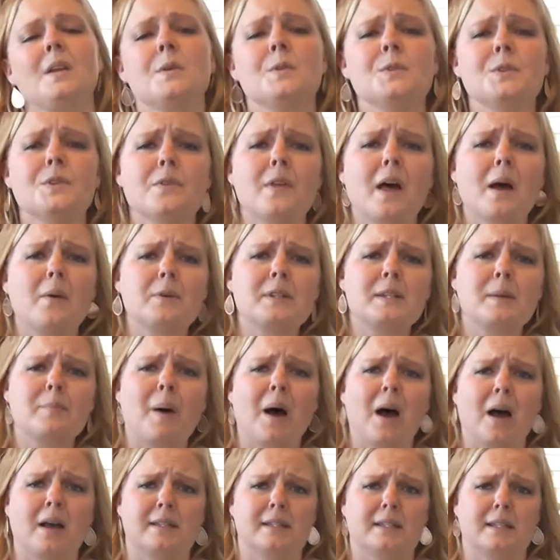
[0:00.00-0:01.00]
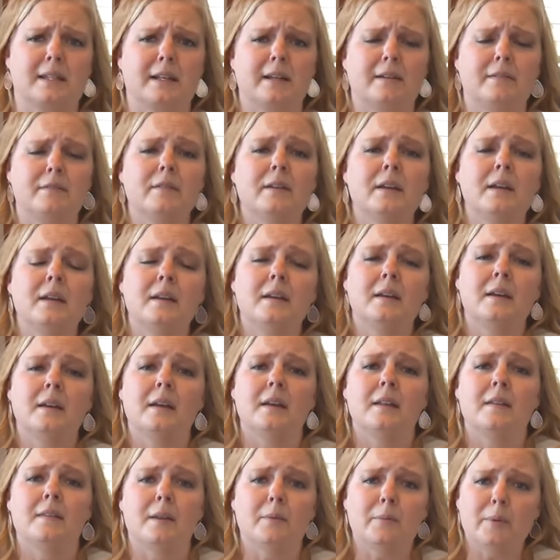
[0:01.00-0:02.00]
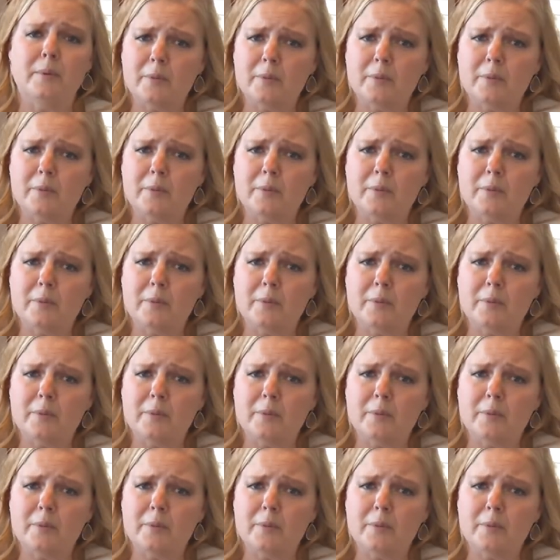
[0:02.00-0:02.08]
So that was a positive. Then